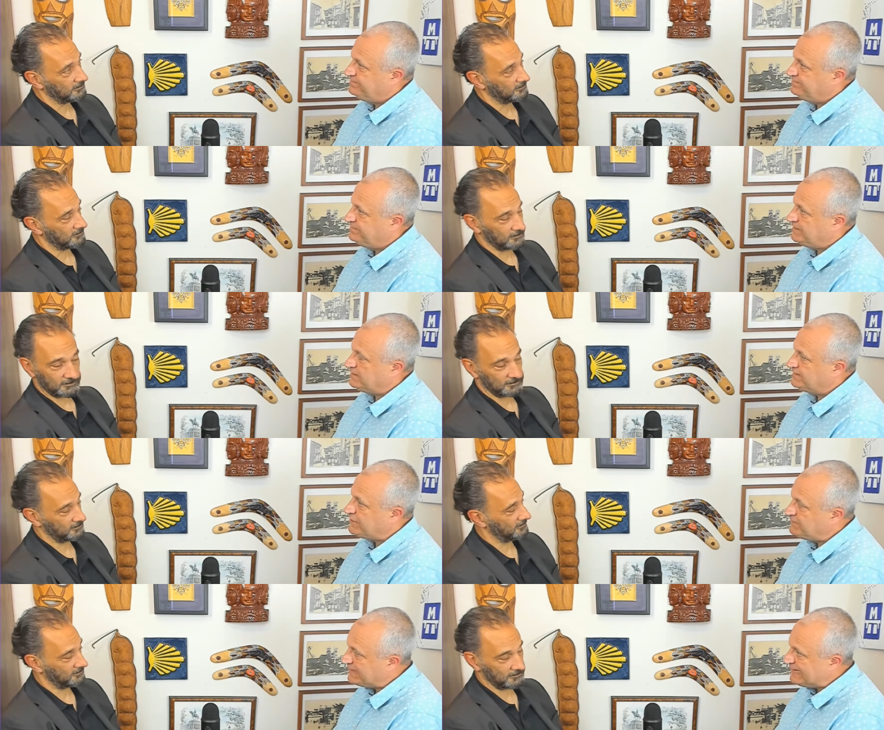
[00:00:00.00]
Speaker 1: because then
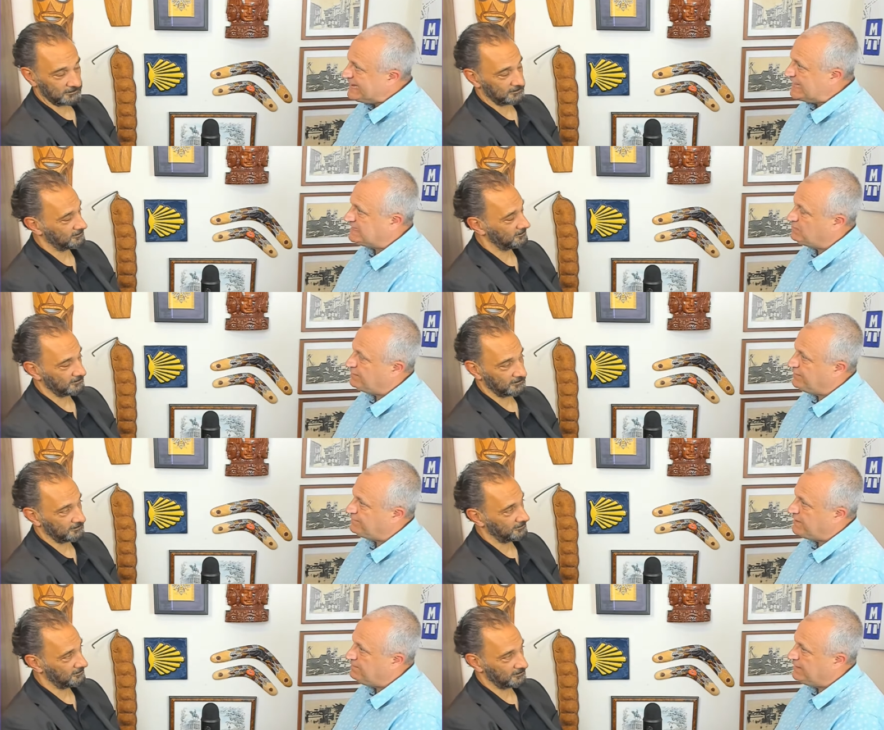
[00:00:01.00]
you've been connected with your
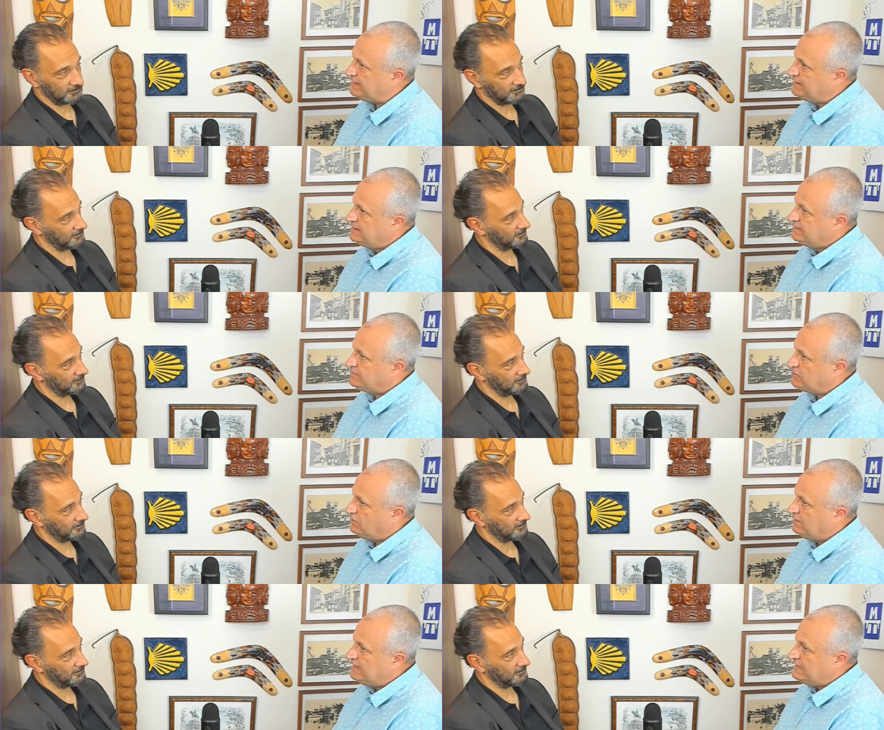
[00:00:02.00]
family.
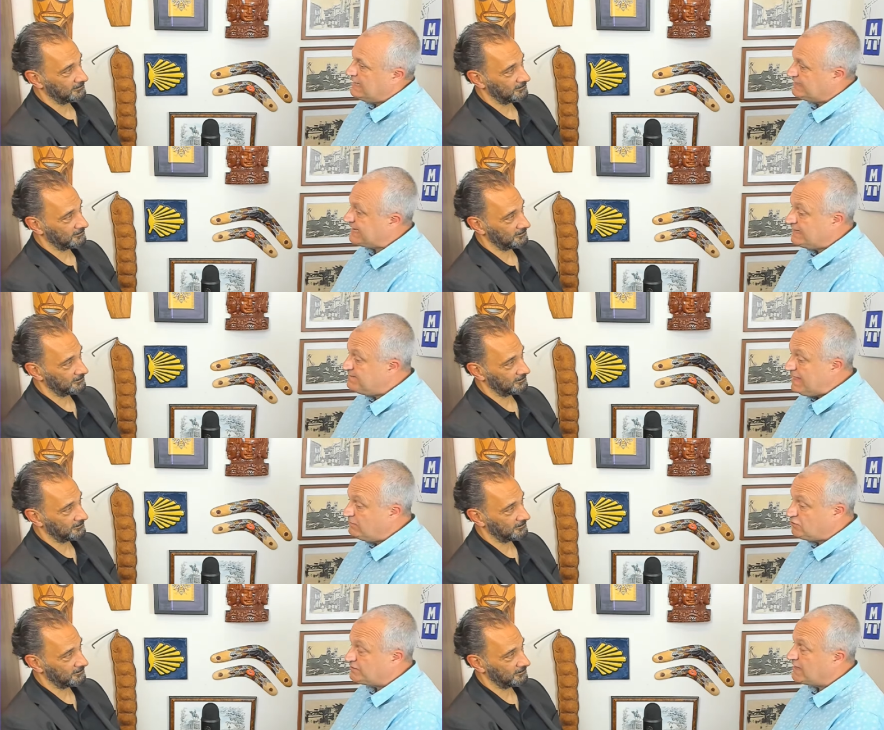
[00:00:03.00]
So asylum now
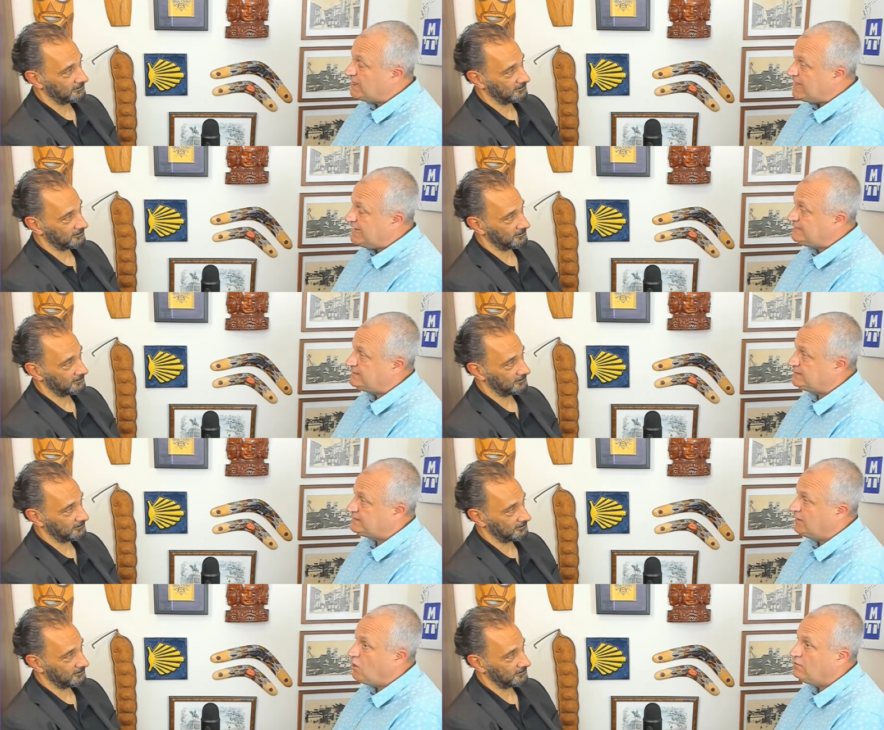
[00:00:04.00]
is just the latest
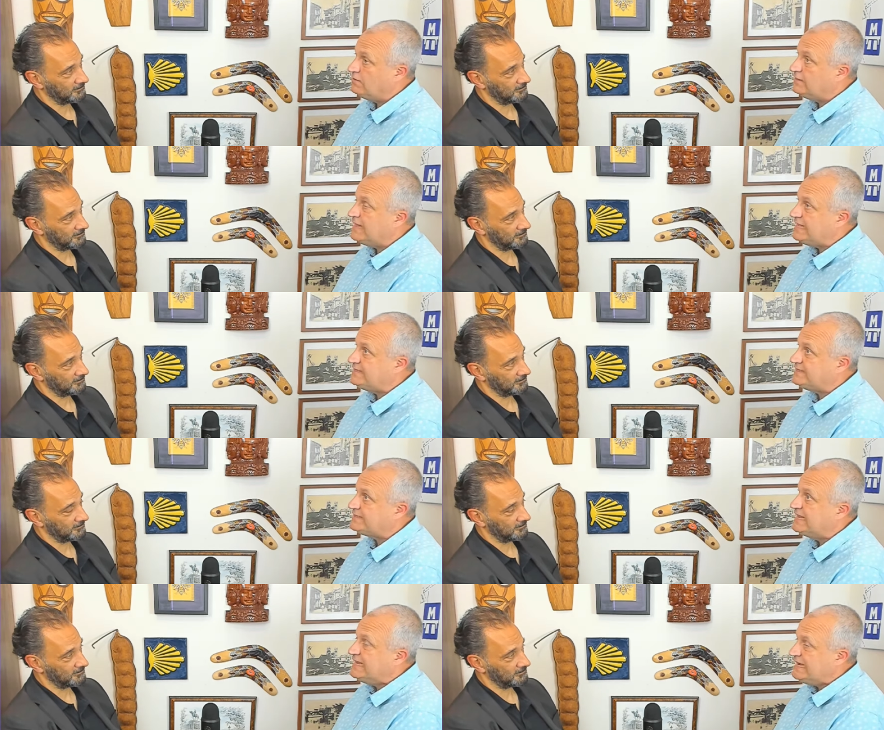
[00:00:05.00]

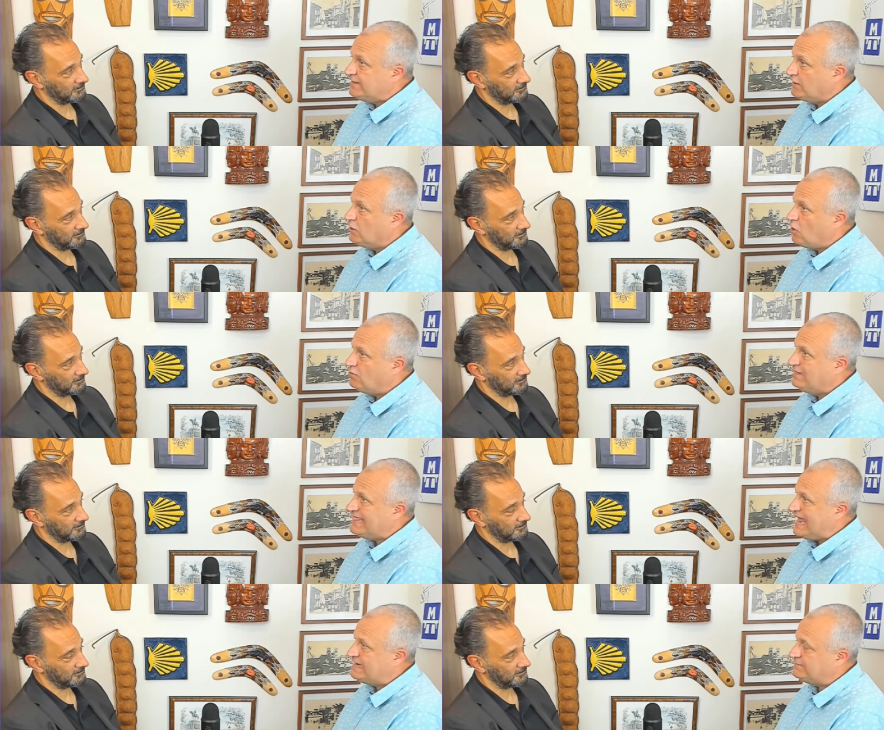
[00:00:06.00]
in a long
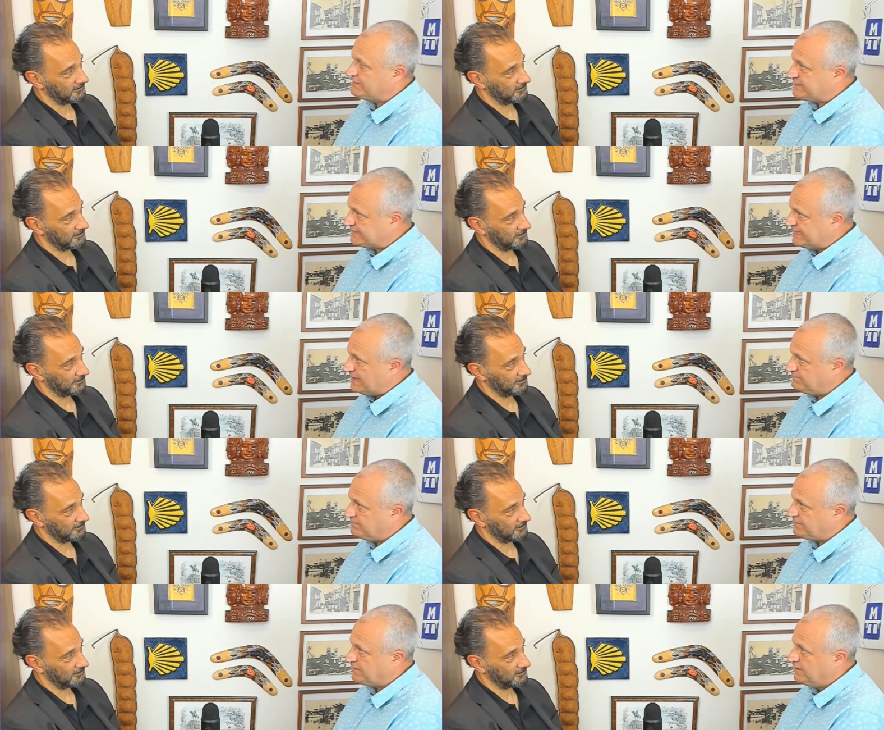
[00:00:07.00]
line of
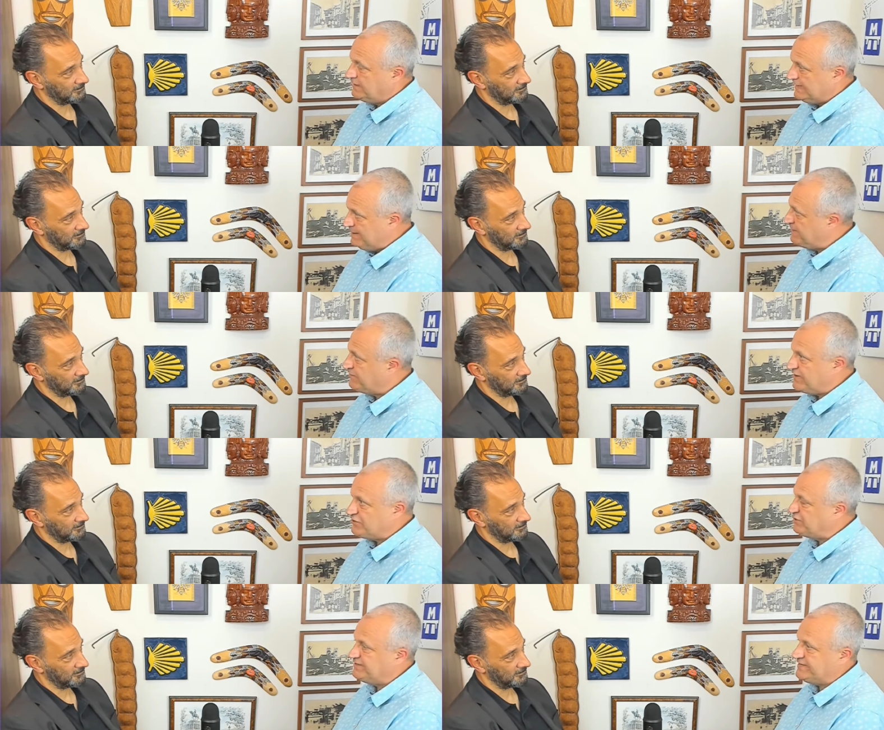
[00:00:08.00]
scams,
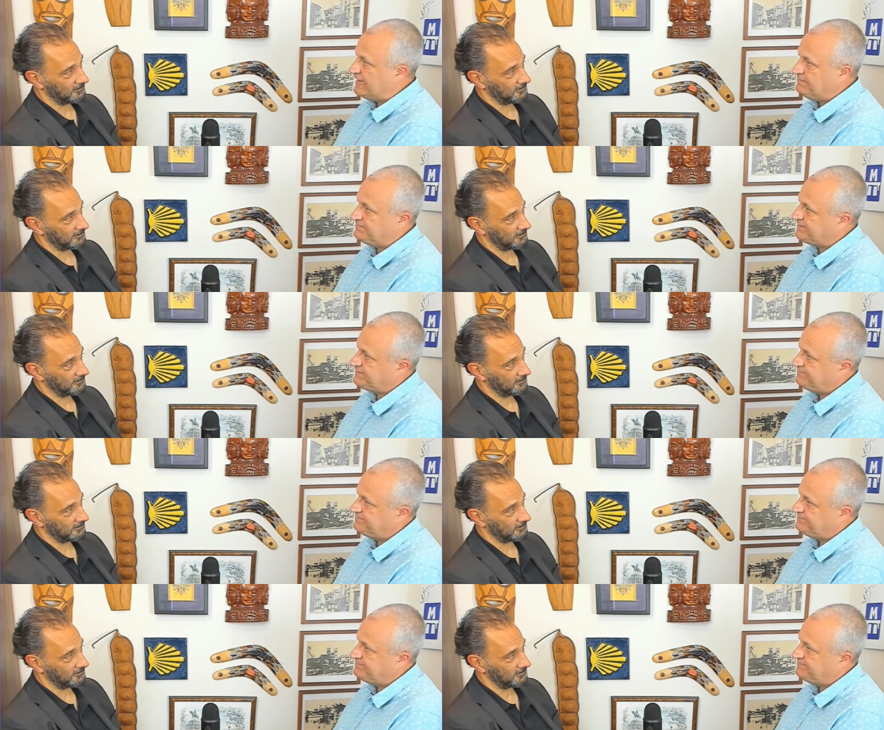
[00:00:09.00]
immigration scams.